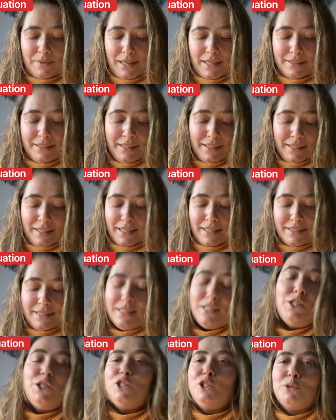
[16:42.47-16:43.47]
think it's
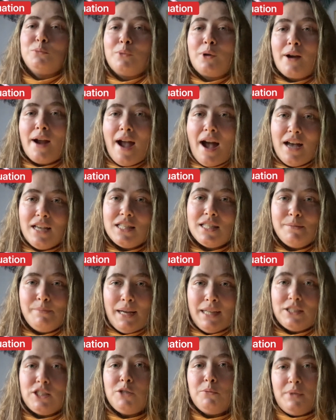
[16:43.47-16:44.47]
the humor
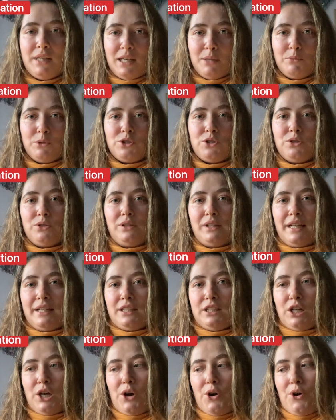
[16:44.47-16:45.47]
aspect, to be able to
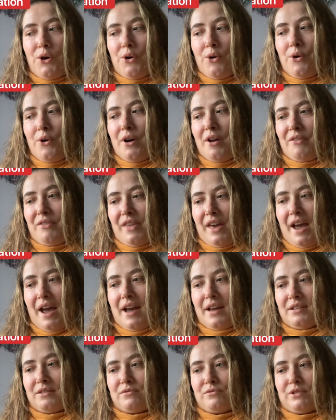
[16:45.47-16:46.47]
let go of
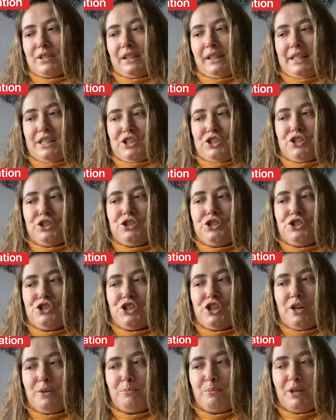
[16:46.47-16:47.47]
that
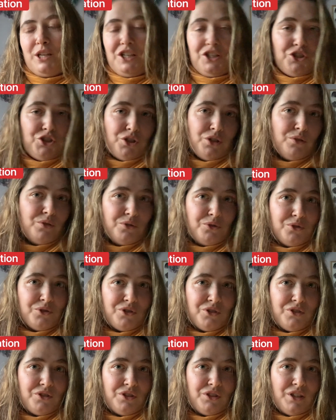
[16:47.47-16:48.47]
relationship issues,